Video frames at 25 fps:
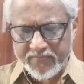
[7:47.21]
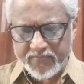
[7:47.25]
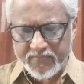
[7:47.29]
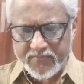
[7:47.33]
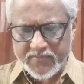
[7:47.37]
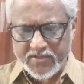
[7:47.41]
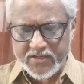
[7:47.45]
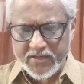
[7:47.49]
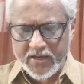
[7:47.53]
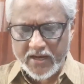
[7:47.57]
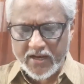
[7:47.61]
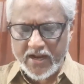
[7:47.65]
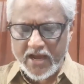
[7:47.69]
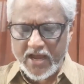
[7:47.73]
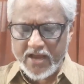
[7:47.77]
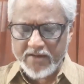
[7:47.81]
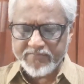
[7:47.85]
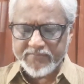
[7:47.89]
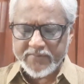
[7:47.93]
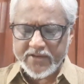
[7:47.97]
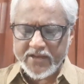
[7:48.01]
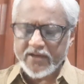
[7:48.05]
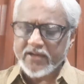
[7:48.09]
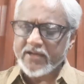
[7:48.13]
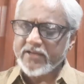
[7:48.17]
Here I have
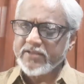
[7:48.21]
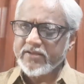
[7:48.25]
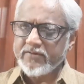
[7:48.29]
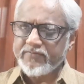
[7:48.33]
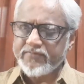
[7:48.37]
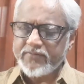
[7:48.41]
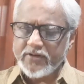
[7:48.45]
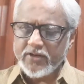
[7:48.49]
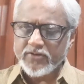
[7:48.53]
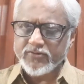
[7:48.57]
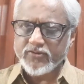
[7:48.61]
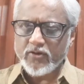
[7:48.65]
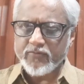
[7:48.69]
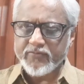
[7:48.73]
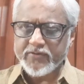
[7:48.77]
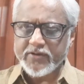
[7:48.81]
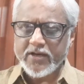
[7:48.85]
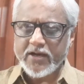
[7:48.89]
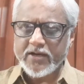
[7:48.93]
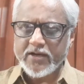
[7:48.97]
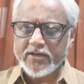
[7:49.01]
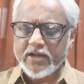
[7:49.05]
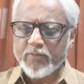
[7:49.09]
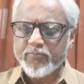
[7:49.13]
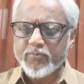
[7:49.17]
taken the
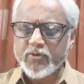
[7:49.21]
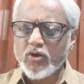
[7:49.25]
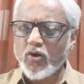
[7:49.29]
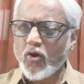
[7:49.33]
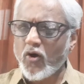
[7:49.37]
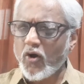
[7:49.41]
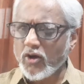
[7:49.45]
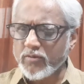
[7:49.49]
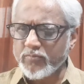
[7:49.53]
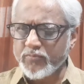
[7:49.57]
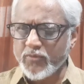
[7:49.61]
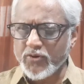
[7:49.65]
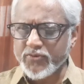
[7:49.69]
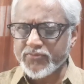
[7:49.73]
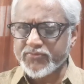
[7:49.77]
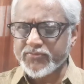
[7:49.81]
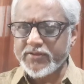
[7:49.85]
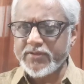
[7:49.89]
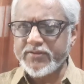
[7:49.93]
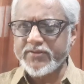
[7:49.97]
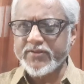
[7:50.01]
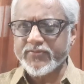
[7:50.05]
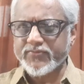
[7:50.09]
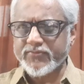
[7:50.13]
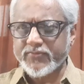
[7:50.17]
philosophical topic almost
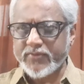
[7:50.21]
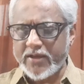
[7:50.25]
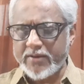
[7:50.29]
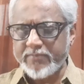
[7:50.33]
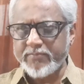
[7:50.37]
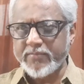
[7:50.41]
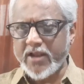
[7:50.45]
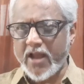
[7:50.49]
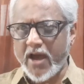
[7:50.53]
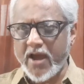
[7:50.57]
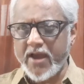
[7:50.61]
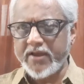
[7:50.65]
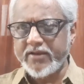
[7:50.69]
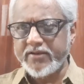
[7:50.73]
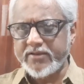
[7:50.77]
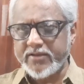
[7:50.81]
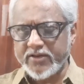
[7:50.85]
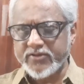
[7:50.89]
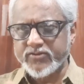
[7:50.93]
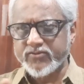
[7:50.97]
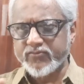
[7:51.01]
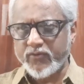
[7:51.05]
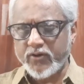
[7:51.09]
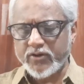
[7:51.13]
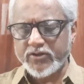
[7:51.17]
in the same line,
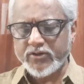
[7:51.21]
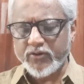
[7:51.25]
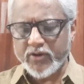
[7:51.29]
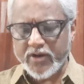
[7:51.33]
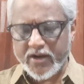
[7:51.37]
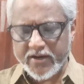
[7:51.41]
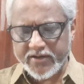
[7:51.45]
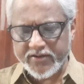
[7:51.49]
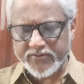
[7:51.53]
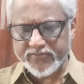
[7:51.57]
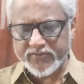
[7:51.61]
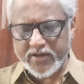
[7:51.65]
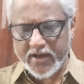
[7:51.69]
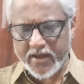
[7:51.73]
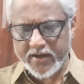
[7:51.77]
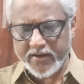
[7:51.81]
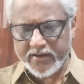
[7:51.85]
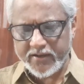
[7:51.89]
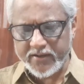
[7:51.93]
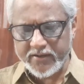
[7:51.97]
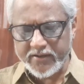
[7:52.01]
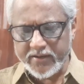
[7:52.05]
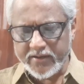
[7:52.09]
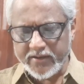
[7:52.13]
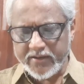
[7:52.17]
just for your
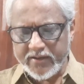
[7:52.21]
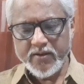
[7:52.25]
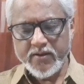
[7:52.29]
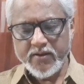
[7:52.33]
understanding.